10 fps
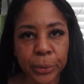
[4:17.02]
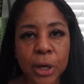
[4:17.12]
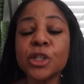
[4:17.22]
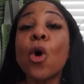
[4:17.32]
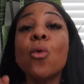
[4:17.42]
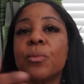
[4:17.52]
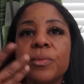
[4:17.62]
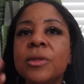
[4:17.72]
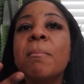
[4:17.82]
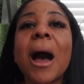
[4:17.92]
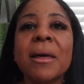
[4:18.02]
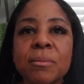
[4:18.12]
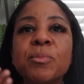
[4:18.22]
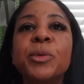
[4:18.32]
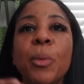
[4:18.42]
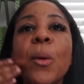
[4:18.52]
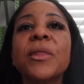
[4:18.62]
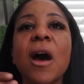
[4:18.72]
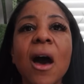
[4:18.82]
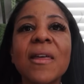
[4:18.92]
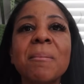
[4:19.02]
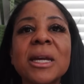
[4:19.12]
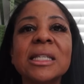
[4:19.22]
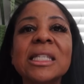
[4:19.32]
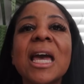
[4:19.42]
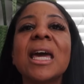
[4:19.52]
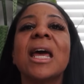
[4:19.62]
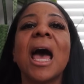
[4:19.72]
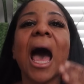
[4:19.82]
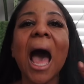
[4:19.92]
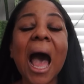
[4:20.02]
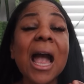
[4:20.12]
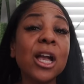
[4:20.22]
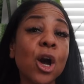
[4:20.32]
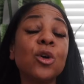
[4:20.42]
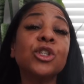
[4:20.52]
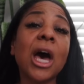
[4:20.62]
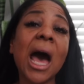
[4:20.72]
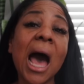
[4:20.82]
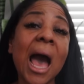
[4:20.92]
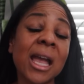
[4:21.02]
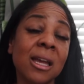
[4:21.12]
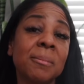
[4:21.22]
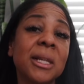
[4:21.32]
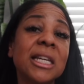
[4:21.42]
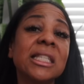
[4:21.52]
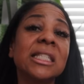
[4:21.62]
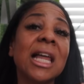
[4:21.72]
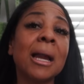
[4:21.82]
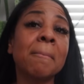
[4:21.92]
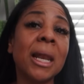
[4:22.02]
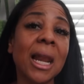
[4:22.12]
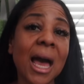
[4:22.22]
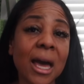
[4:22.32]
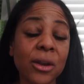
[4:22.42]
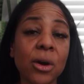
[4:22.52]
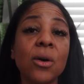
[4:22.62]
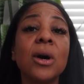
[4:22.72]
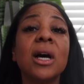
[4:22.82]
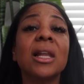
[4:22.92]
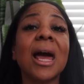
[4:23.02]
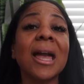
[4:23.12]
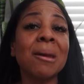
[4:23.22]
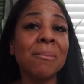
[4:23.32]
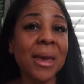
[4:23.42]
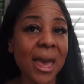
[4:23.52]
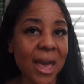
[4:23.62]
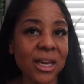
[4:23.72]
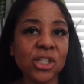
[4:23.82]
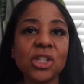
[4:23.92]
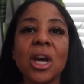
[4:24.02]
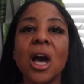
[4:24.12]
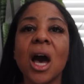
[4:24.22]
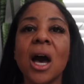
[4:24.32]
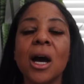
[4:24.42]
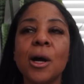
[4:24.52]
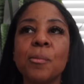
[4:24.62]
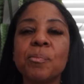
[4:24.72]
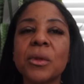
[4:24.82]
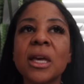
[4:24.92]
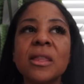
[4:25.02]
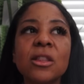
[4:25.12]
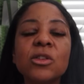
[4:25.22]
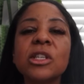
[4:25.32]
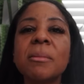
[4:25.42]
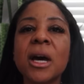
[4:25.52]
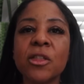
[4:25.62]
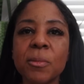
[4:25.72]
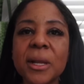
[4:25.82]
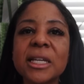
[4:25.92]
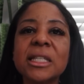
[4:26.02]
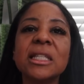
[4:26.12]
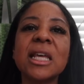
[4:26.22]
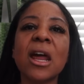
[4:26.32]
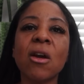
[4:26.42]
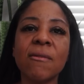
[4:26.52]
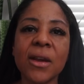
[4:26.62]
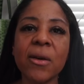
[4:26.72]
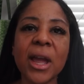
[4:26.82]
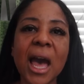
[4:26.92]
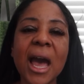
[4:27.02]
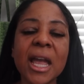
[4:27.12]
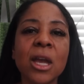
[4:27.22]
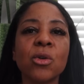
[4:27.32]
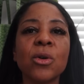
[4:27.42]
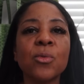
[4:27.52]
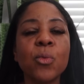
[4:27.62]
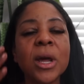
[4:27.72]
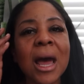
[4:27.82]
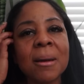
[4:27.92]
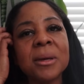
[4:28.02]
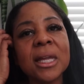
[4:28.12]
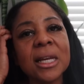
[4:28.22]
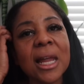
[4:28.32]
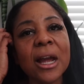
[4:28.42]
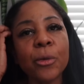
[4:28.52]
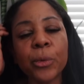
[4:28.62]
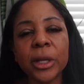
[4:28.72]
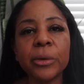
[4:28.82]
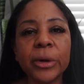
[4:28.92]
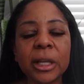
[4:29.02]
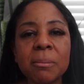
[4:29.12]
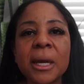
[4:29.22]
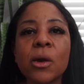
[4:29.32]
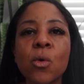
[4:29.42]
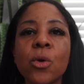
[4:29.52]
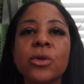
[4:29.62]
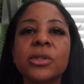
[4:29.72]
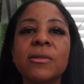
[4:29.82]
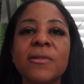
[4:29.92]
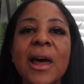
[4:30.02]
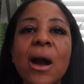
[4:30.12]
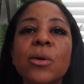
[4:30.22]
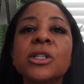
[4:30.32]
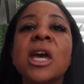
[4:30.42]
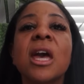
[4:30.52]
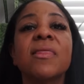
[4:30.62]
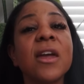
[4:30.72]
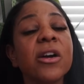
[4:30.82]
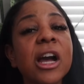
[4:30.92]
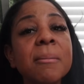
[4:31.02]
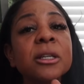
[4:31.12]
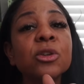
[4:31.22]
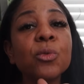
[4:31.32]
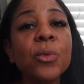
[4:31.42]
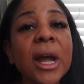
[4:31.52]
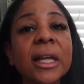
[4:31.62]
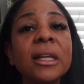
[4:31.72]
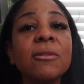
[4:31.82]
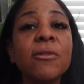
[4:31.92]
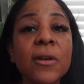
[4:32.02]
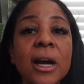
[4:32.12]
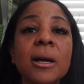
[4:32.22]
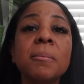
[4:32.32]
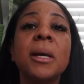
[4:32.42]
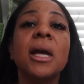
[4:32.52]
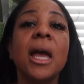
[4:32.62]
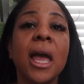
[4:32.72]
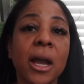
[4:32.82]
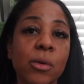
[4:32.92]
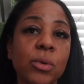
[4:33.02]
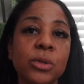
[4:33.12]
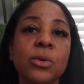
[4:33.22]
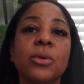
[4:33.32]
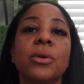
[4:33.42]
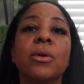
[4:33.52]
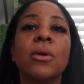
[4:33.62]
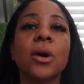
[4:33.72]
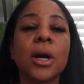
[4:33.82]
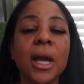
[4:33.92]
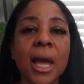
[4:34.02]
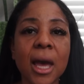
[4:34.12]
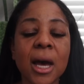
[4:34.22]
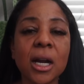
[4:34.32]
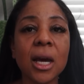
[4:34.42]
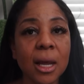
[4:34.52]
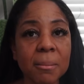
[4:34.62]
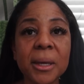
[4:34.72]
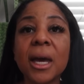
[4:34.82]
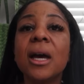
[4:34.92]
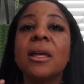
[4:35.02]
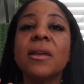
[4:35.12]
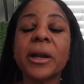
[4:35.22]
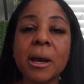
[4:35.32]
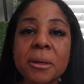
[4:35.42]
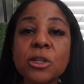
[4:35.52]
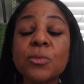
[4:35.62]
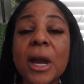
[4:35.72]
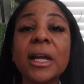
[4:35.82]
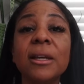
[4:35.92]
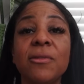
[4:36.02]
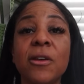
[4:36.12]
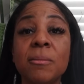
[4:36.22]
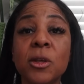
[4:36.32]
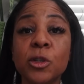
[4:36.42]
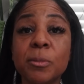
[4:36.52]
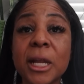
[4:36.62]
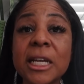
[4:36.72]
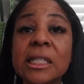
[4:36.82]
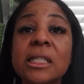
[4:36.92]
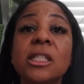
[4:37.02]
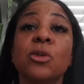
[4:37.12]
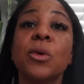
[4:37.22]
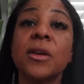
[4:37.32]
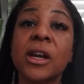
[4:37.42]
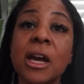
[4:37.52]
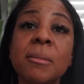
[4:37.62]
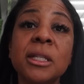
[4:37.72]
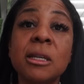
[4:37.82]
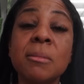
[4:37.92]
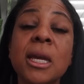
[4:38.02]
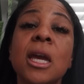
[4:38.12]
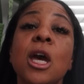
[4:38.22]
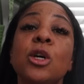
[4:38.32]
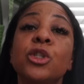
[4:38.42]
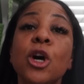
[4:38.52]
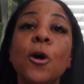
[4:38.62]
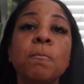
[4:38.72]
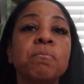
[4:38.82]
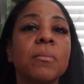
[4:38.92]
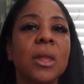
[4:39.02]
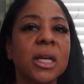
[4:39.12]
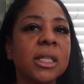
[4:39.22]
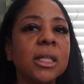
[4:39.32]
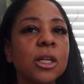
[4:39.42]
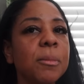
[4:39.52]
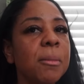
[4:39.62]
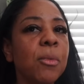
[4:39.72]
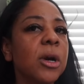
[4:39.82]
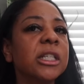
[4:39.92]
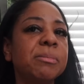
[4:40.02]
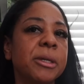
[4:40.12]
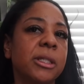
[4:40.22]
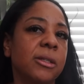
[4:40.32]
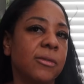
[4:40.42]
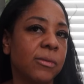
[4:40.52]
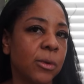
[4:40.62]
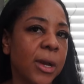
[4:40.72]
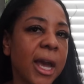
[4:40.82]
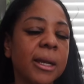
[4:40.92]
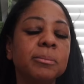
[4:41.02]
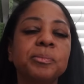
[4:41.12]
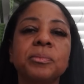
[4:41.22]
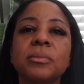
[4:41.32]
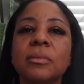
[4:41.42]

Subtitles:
with all that being said, I go to high-end places like Milano, like Mesh, and then there's some other places that are very high-end, or when I'm getting like really, really big orders of flowers, they're coming directly from Ecuador or Colombia. They're coming directly from those places to where they're coming to me. So it's a little bit more expensive, okay?